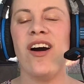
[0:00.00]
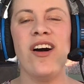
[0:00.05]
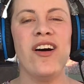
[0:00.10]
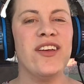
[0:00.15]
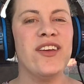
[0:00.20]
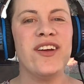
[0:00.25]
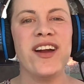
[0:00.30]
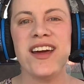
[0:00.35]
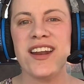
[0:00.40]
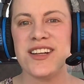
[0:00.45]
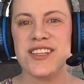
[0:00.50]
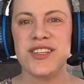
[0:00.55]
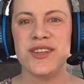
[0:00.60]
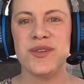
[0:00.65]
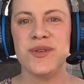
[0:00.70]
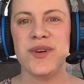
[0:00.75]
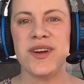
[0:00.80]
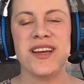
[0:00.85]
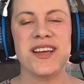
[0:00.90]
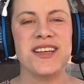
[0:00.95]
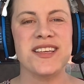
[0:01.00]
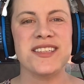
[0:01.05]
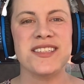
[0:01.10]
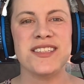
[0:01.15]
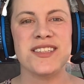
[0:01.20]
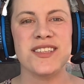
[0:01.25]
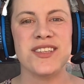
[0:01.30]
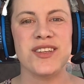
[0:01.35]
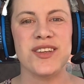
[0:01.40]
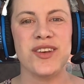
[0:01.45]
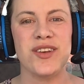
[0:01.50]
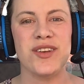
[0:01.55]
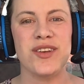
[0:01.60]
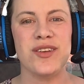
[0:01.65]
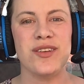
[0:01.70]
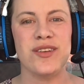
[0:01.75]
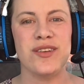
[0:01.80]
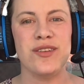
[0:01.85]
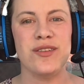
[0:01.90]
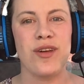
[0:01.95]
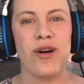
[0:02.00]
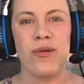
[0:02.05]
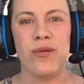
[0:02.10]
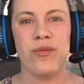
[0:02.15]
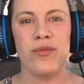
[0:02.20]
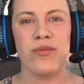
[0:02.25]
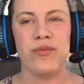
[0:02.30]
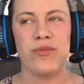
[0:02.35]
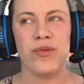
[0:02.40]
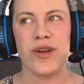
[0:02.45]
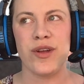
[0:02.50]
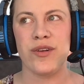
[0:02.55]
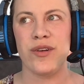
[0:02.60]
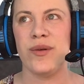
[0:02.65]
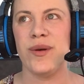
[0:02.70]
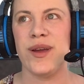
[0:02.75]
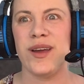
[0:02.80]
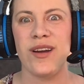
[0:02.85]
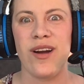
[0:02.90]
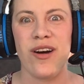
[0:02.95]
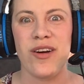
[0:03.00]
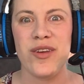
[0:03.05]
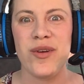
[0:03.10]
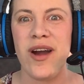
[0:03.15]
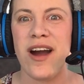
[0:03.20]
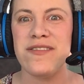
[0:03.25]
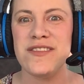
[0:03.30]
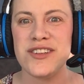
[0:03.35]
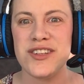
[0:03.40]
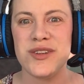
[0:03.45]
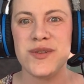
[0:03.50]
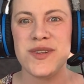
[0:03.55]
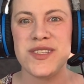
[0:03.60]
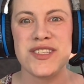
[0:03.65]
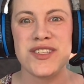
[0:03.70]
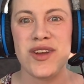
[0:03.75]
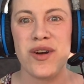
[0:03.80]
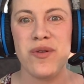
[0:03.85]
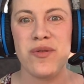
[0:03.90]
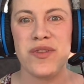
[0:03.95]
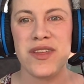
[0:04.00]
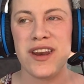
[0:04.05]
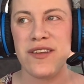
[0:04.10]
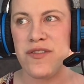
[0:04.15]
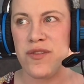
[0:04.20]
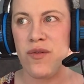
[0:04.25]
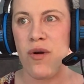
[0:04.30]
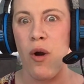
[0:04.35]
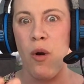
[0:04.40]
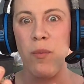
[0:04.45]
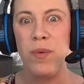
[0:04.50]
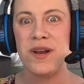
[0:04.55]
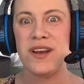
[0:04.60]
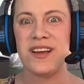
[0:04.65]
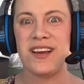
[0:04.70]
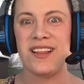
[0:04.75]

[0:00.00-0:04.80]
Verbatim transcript: All you got to do is know what you're doing. All you have to do is know that if you opened a